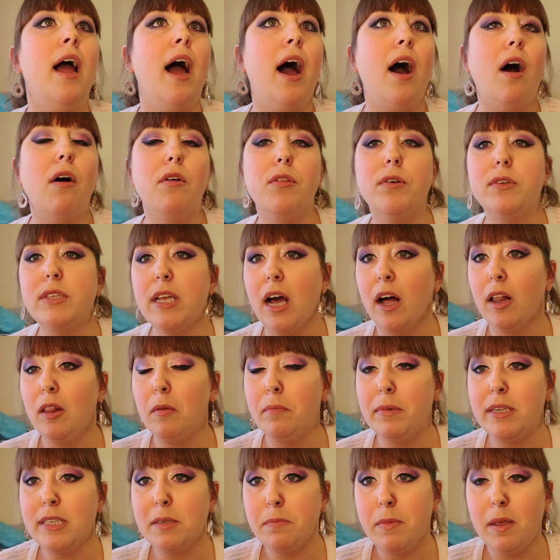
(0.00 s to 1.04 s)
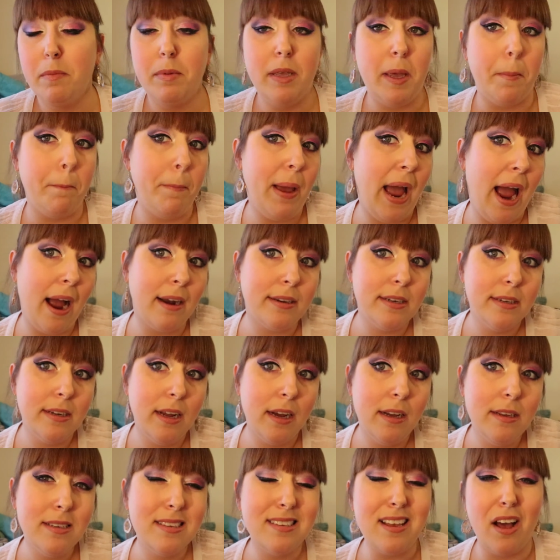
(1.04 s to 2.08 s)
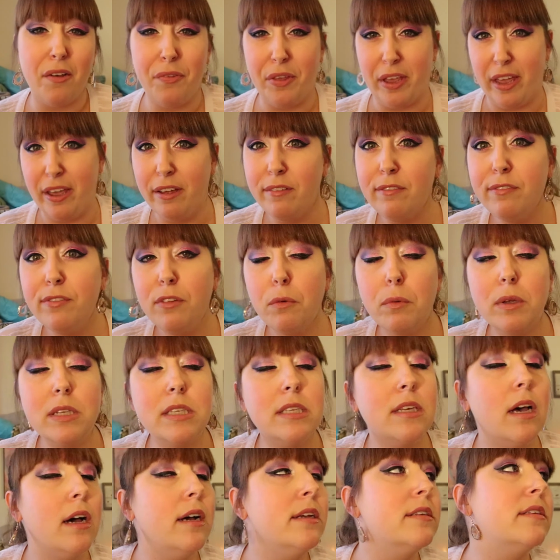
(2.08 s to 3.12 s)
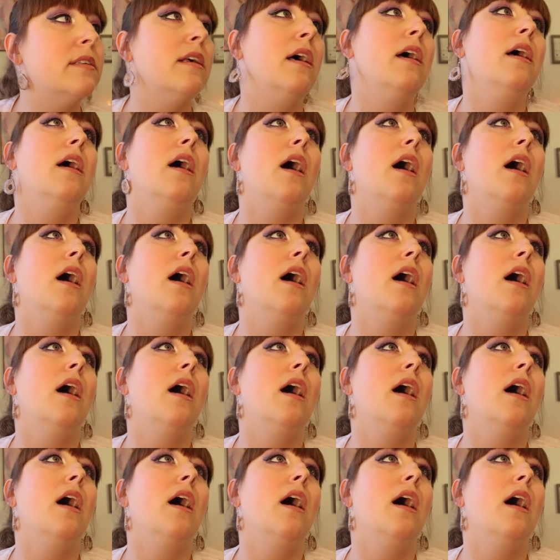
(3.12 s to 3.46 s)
how those elements maybe impacted us, how they influence us,